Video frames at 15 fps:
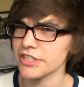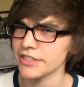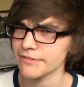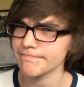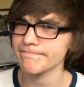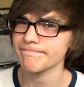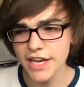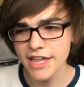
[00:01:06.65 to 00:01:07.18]
In
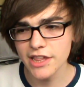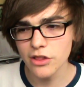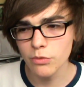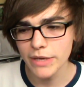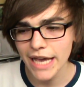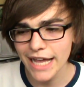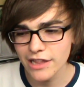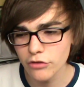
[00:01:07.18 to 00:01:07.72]
one of the lessons,
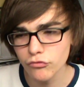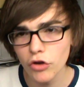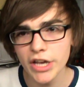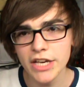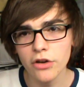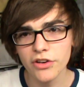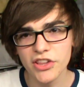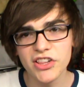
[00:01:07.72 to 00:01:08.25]
we had to
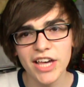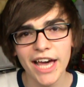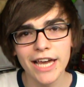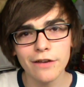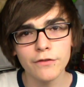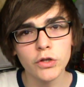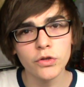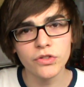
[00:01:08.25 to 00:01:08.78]
rate on a scale
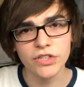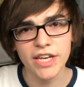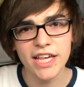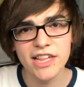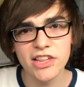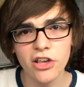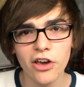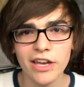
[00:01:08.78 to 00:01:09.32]
of goodness
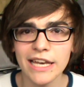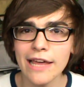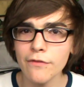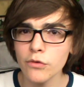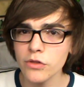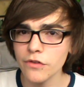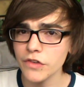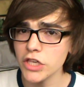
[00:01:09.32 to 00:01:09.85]
certain
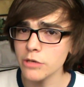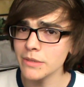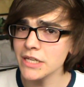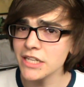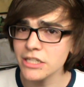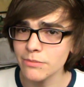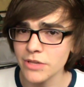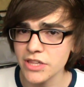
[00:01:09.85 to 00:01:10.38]
levels of human
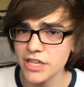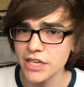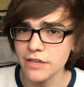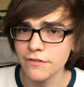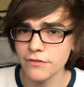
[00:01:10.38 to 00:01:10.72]
intimacy.